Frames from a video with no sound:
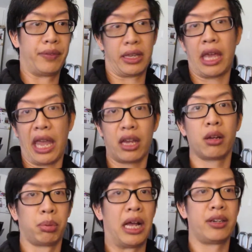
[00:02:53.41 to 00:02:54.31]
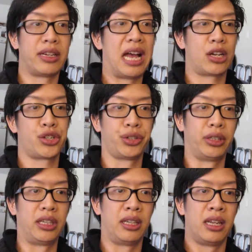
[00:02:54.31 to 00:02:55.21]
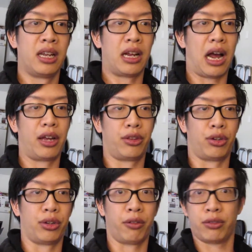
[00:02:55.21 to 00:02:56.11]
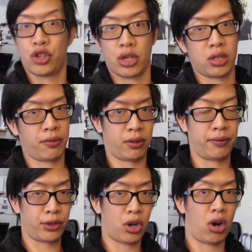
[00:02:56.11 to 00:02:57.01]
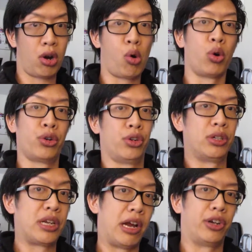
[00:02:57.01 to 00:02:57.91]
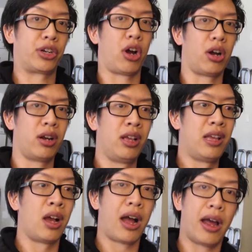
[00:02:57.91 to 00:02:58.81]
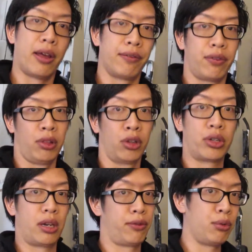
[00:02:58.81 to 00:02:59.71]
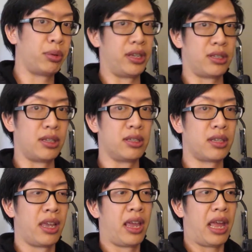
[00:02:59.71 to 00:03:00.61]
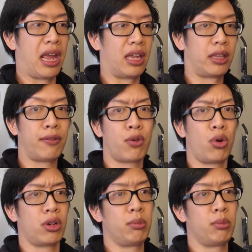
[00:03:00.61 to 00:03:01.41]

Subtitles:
can apply to actually either just the front of your car or your entire car. I've looked at a few places and they've quoted